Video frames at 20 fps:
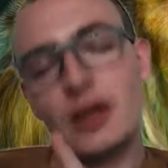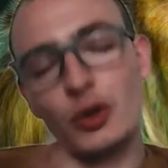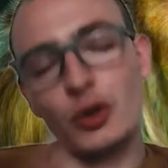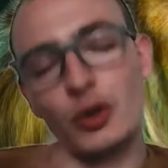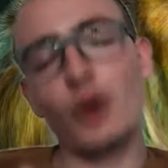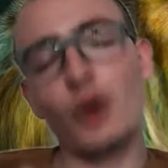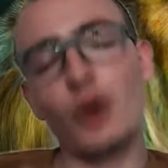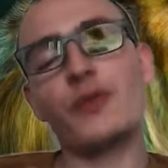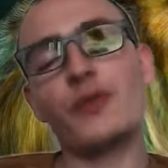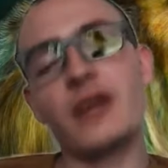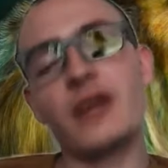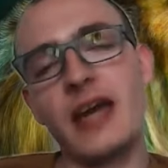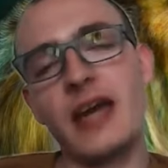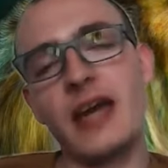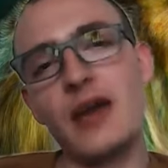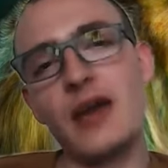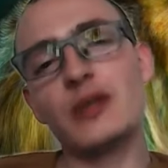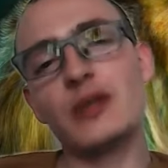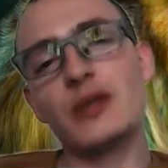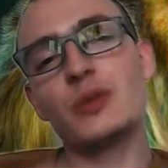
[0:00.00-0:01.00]
Don't
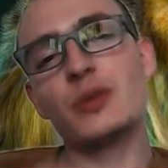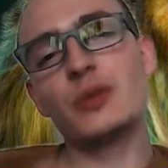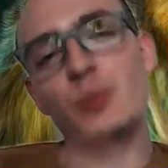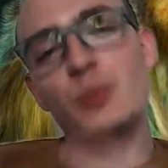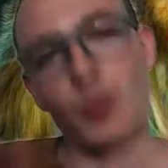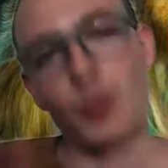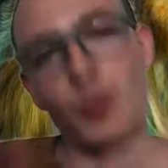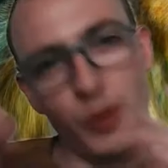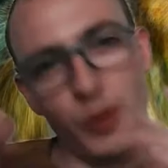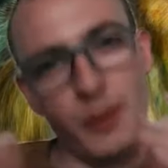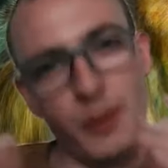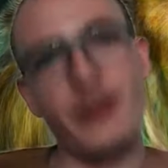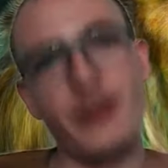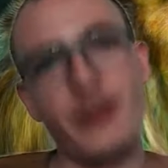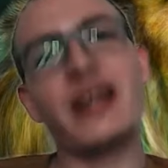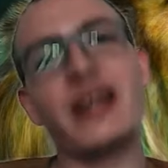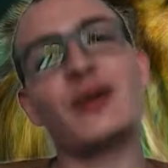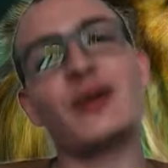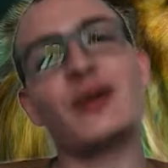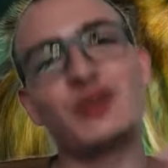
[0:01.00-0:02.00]
forget, we'll be
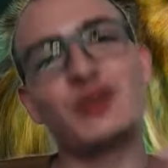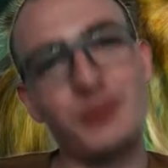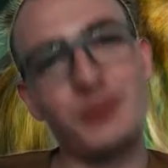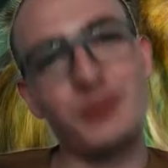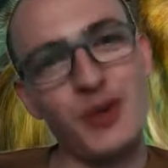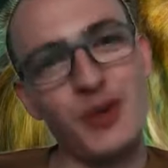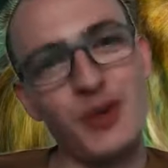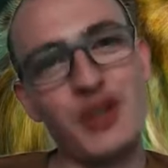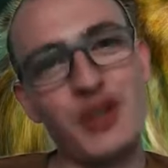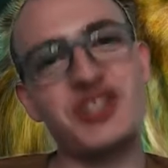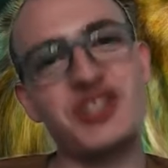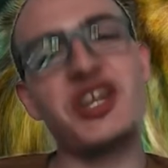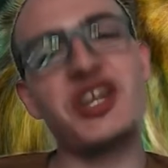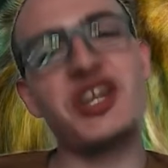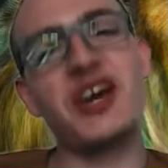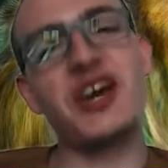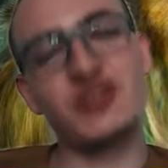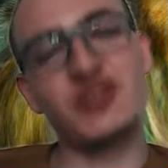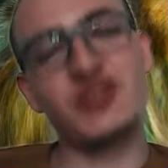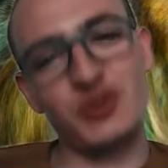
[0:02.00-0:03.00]
bringing out some
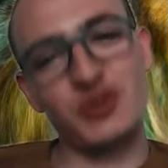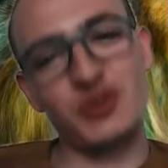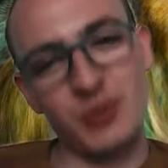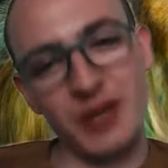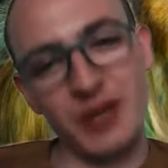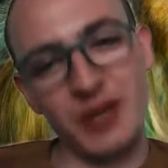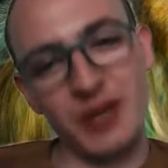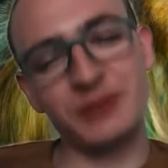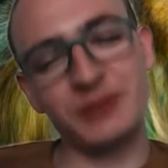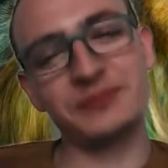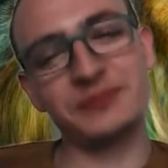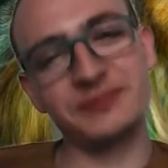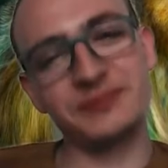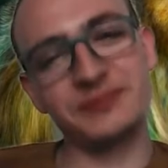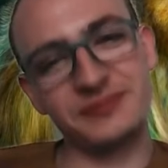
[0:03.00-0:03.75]
merchandise as well.